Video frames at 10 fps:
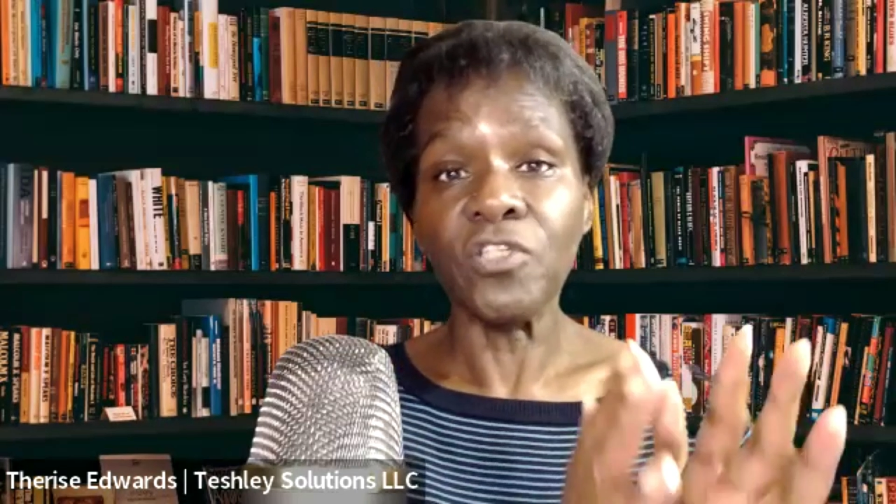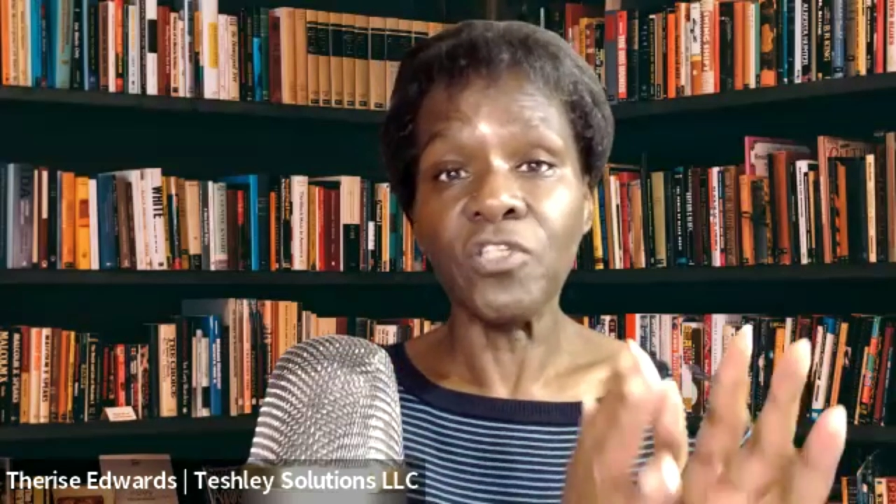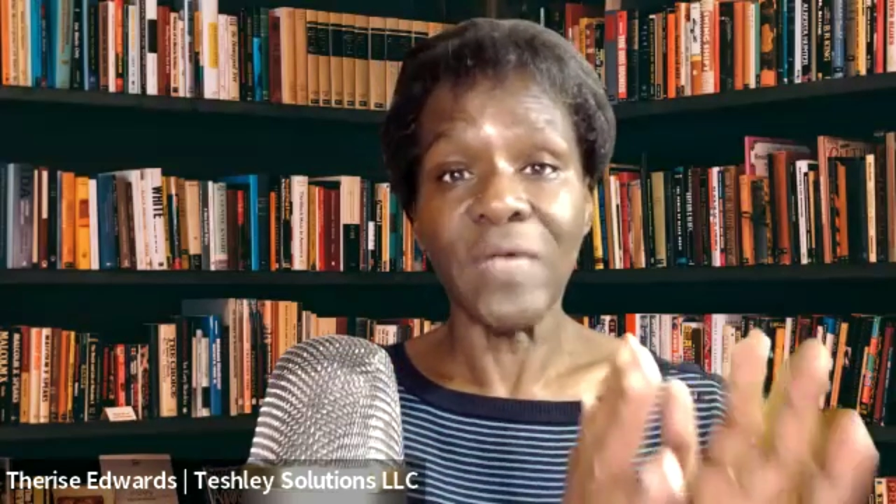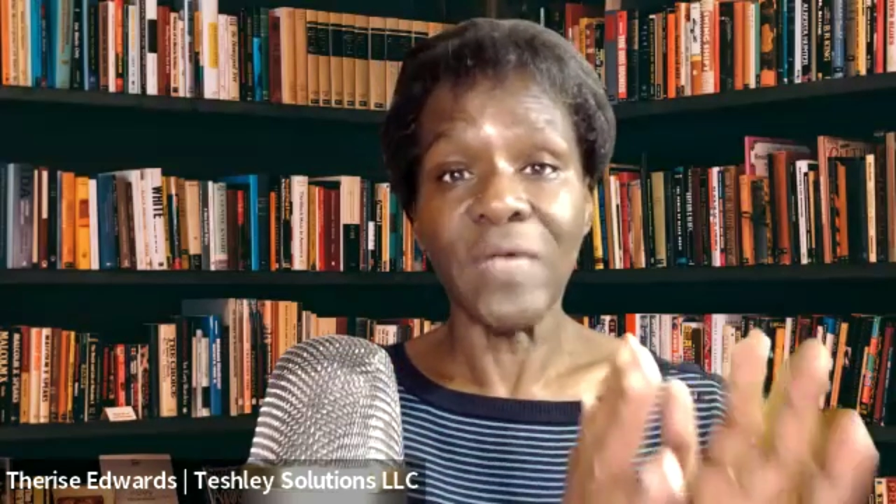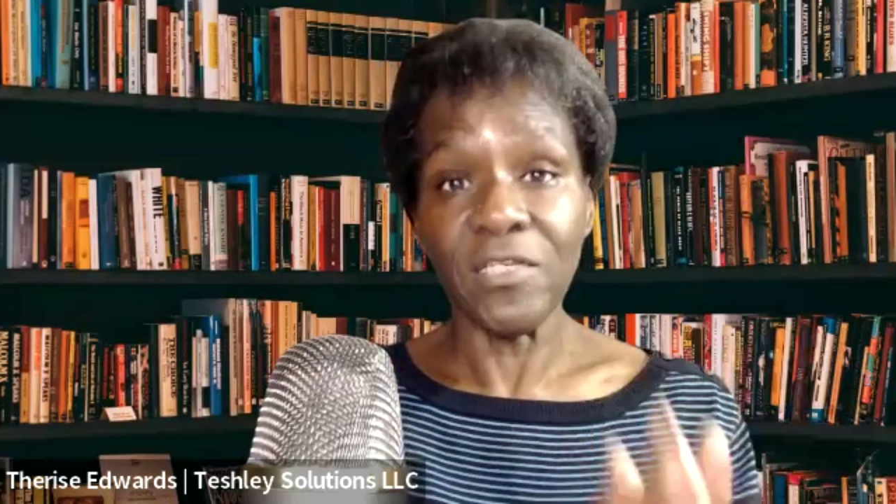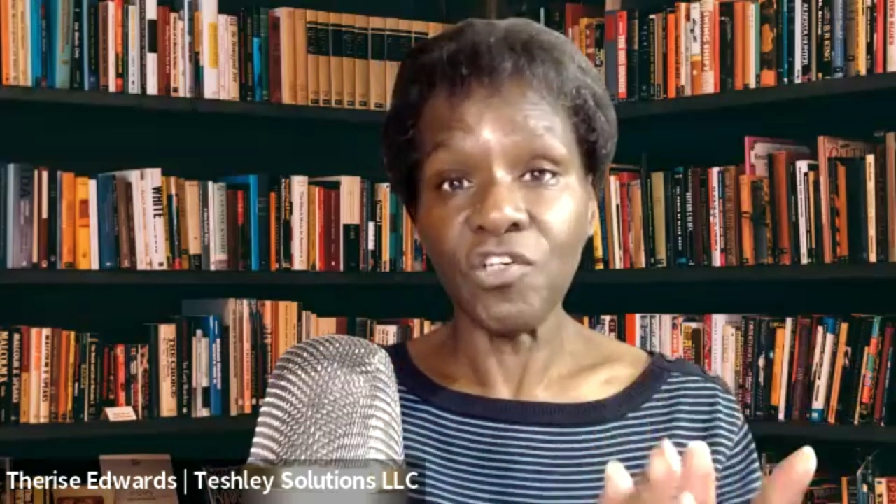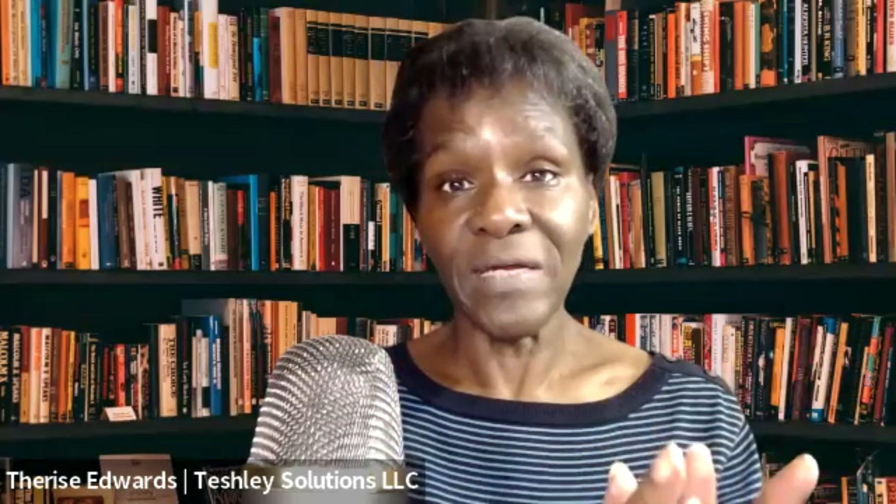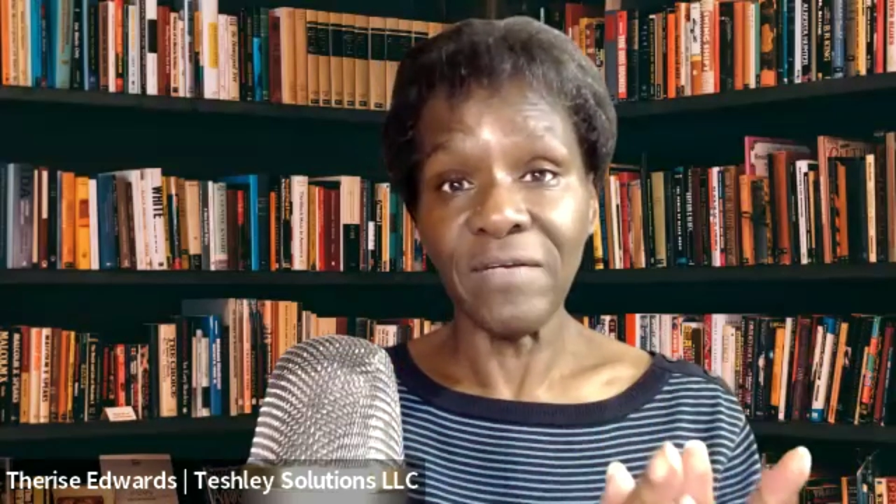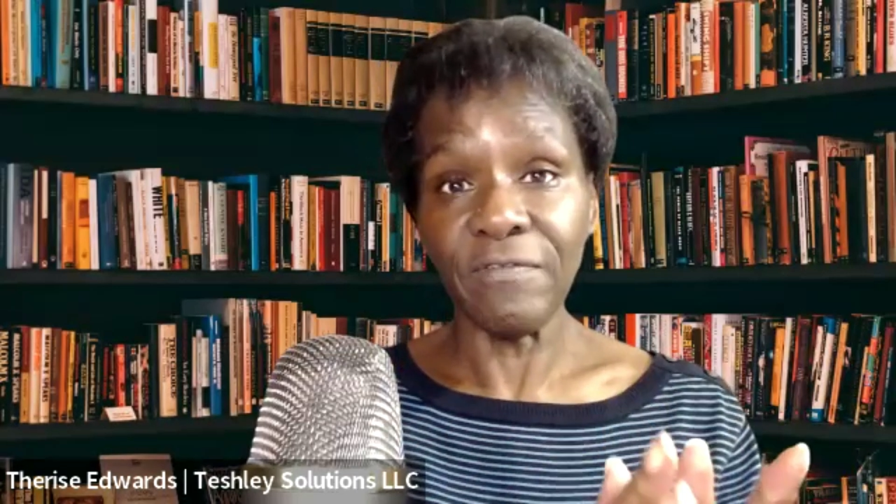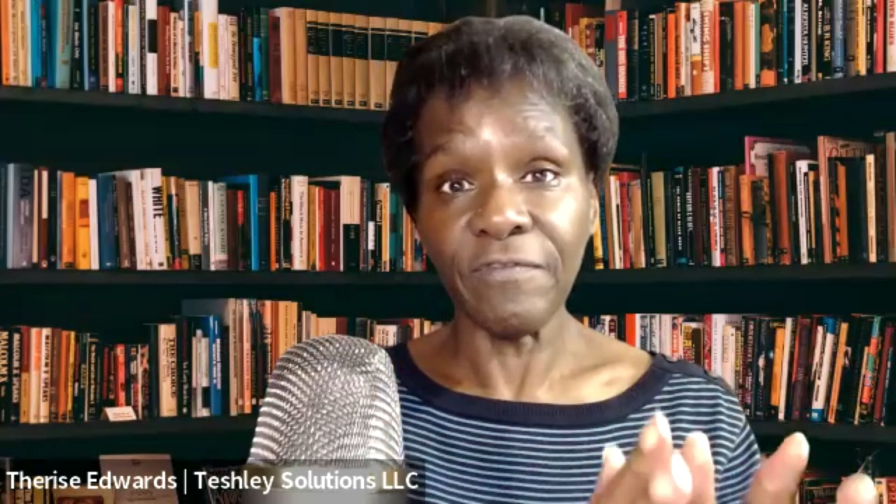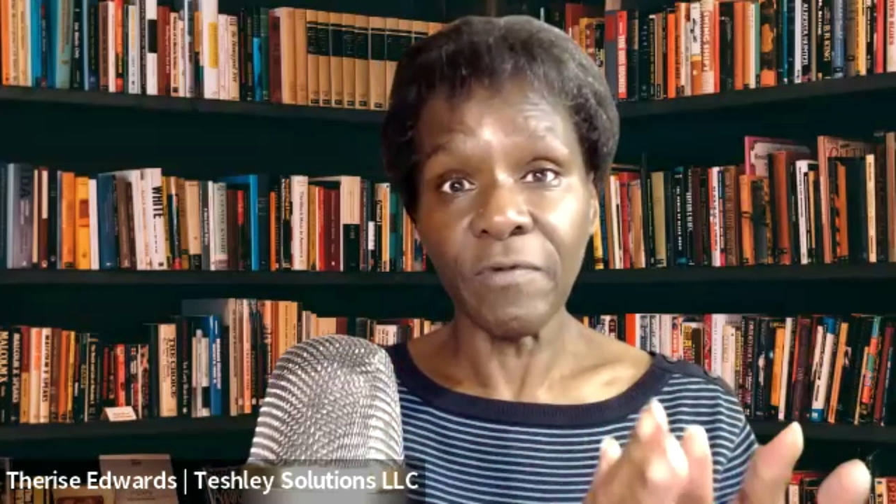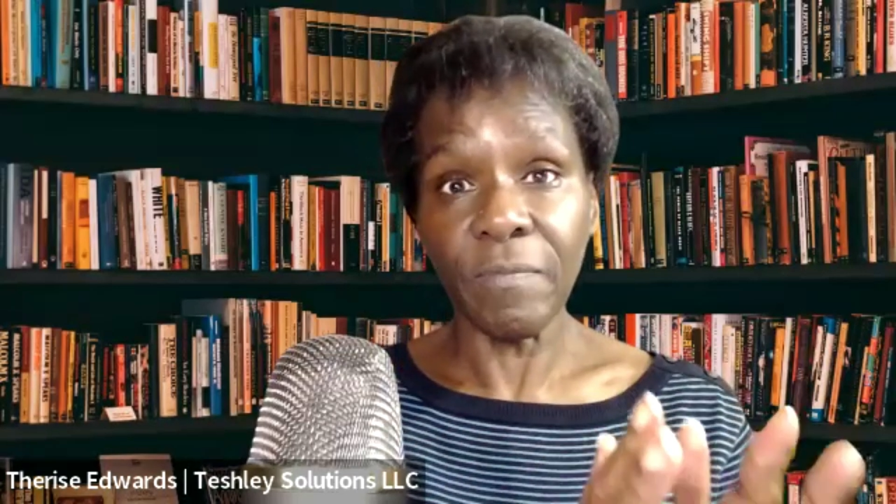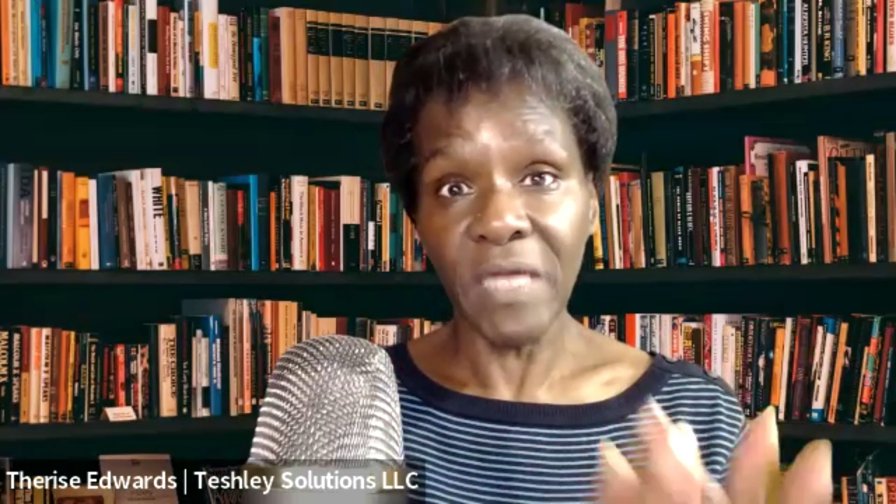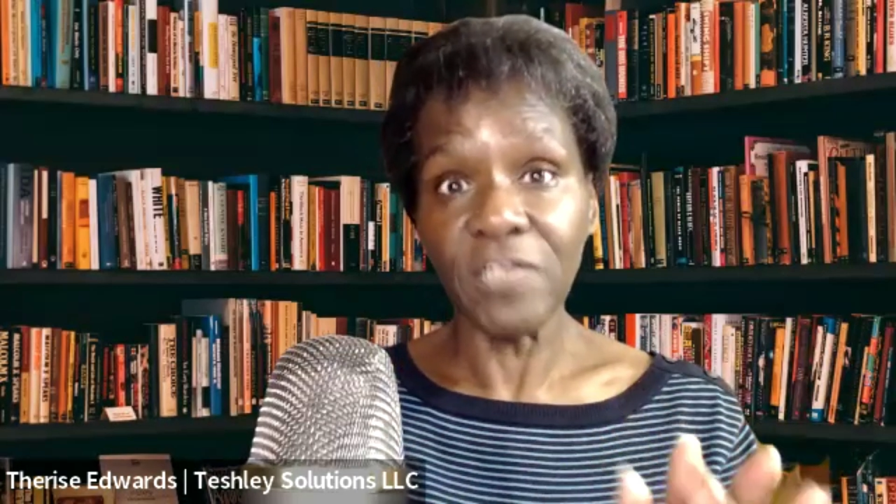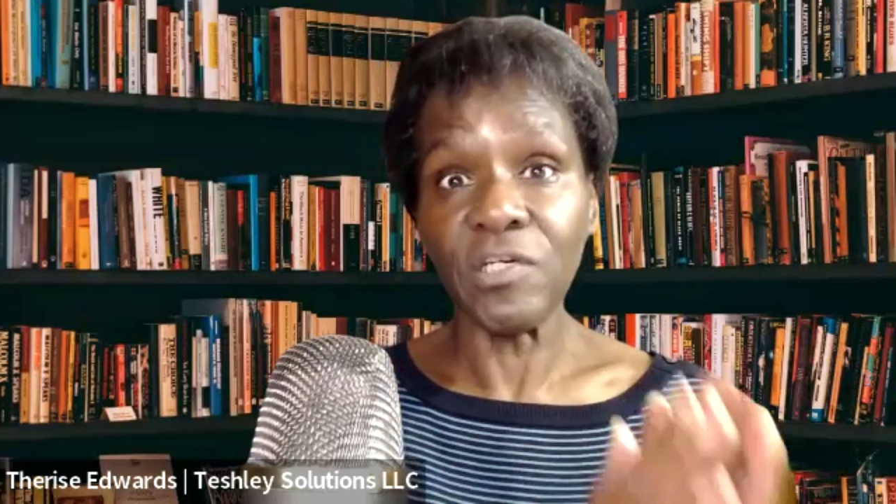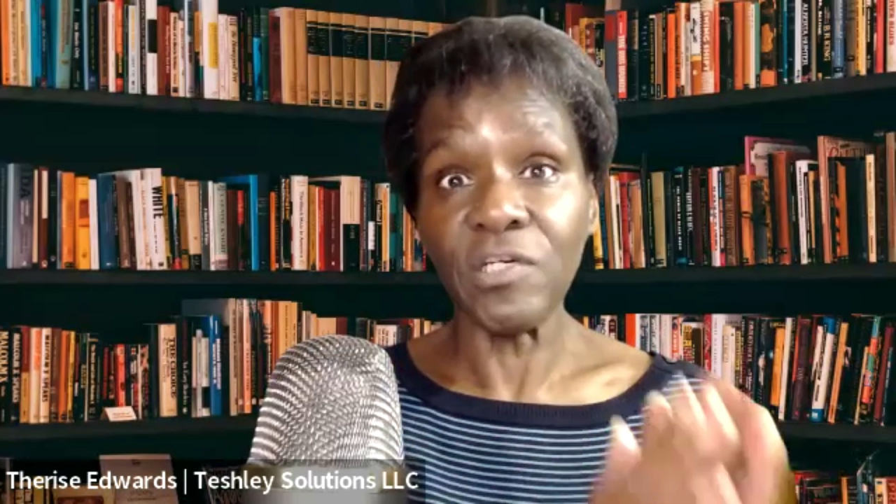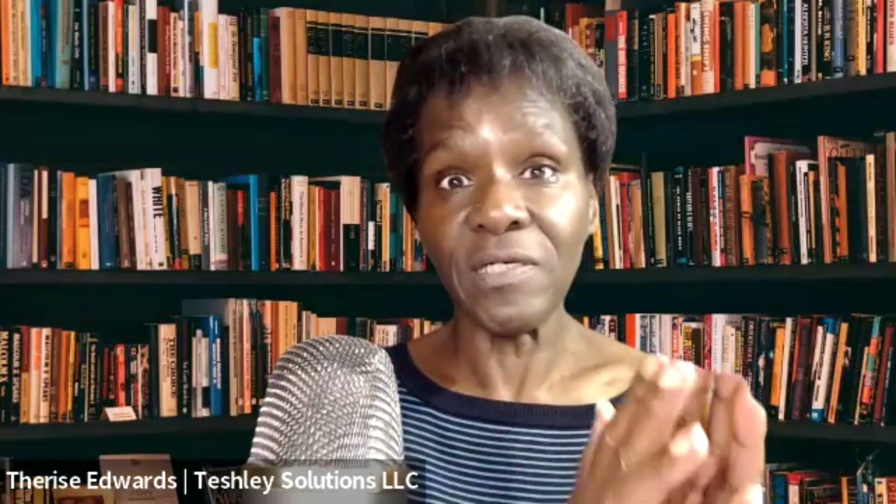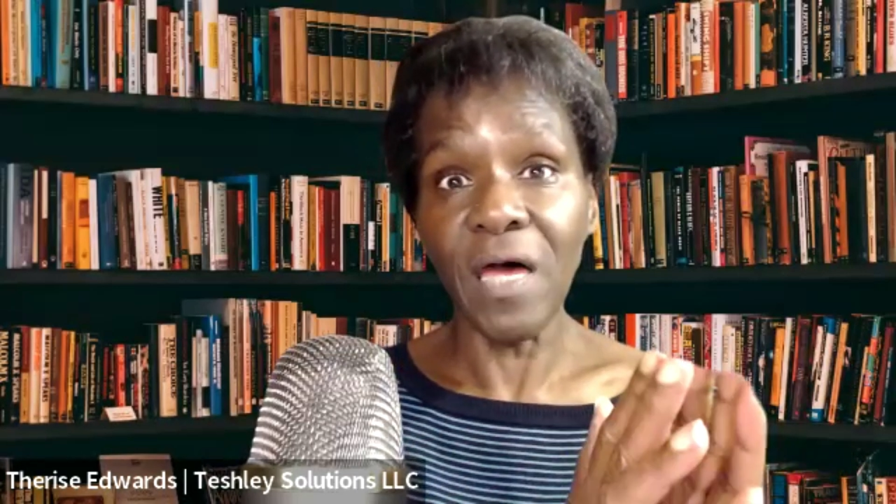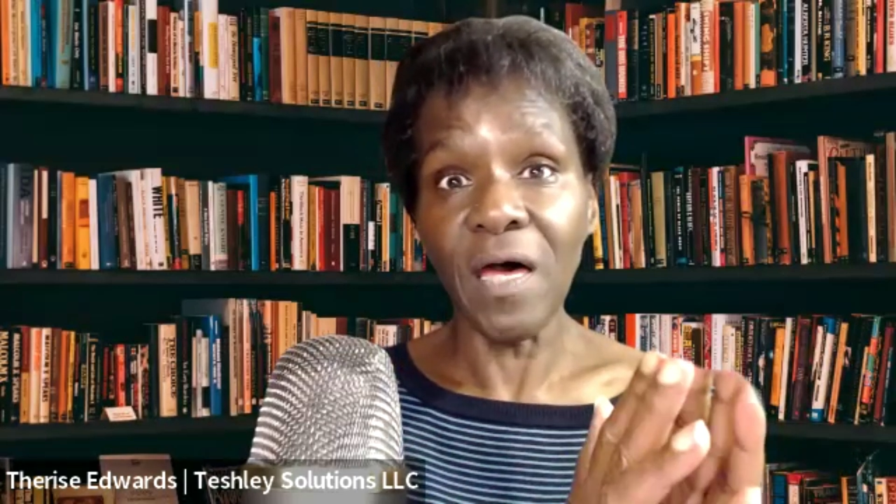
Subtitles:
to enter information